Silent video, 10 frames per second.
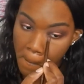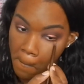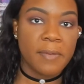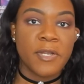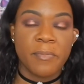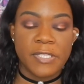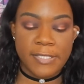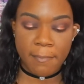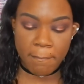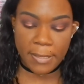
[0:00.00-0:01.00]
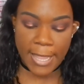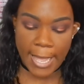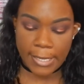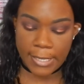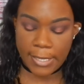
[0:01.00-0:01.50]
And I'm going to put some
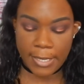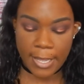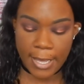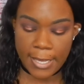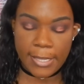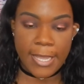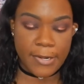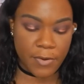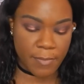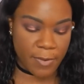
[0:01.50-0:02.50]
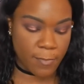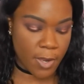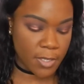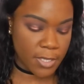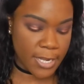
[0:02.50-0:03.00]
black eyeliner in my
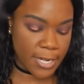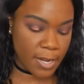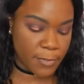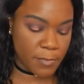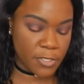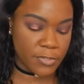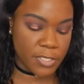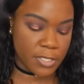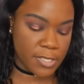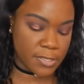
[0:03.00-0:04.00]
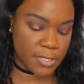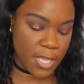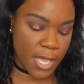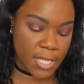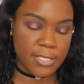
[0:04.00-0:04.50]
waterline, and I'm going to be using this
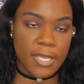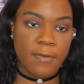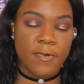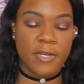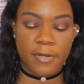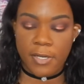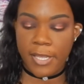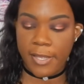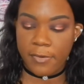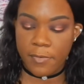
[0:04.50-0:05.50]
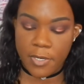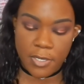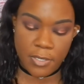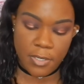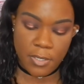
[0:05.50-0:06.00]
Ciante Wonderland
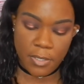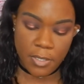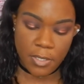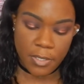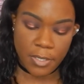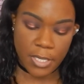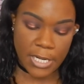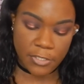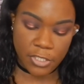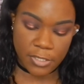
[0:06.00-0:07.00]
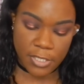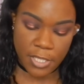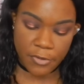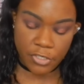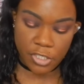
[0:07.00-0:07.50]
one, and it's just
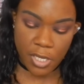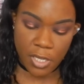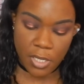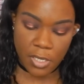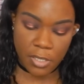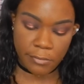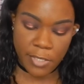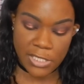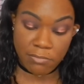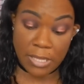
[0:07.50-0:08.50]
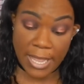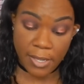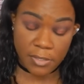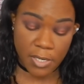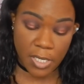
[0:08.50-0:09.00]
in their shade. It's
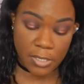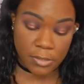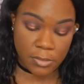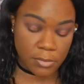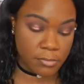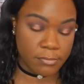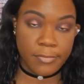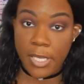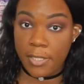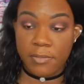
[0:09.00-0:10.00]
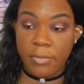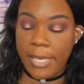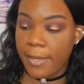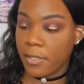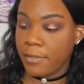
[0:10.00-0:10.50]
black, so I guess it's
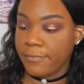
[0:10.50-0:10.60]
black.